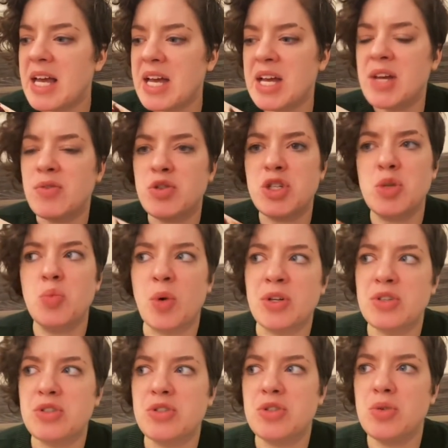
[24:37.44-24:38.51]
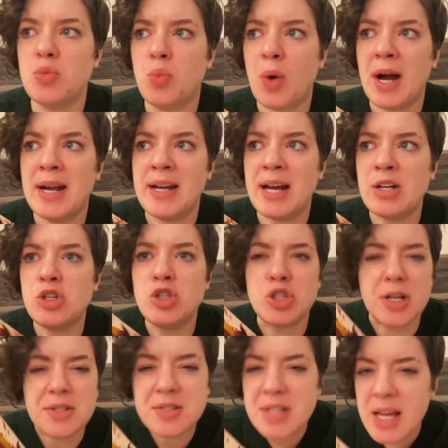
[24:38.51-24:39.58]
if she wants to, why not
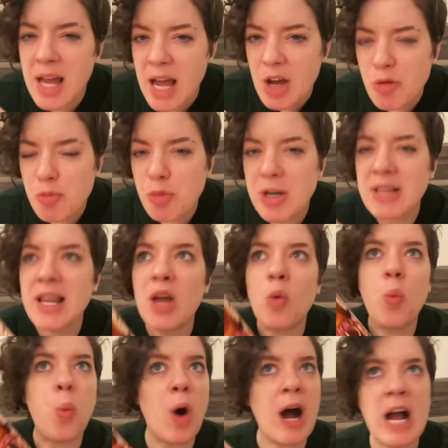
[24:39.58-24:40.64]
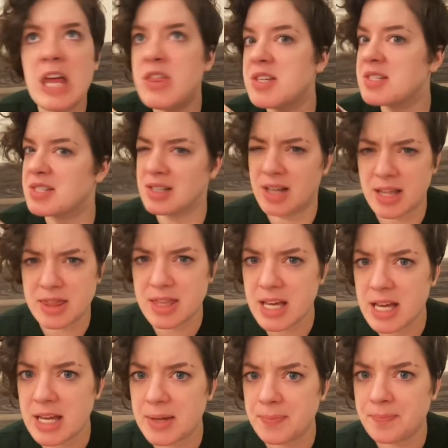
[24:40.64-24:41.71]
just say half-breed? Like why the slut thing?